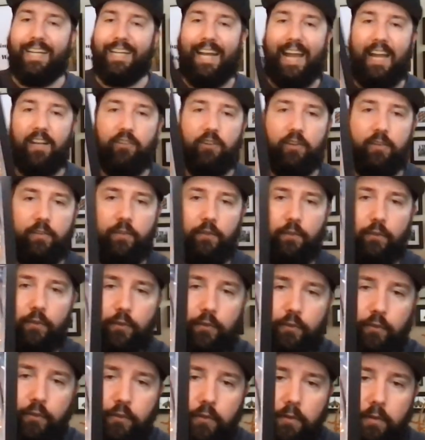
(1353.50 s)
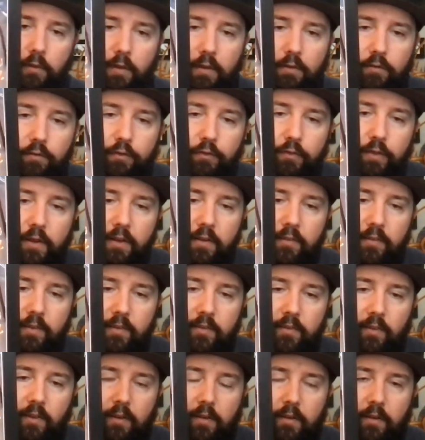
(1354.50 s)
Legends, Infinity
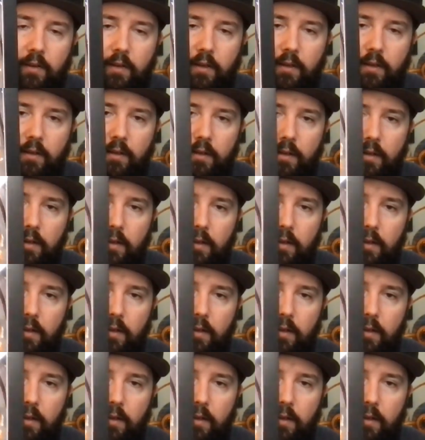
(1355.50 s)
Saga,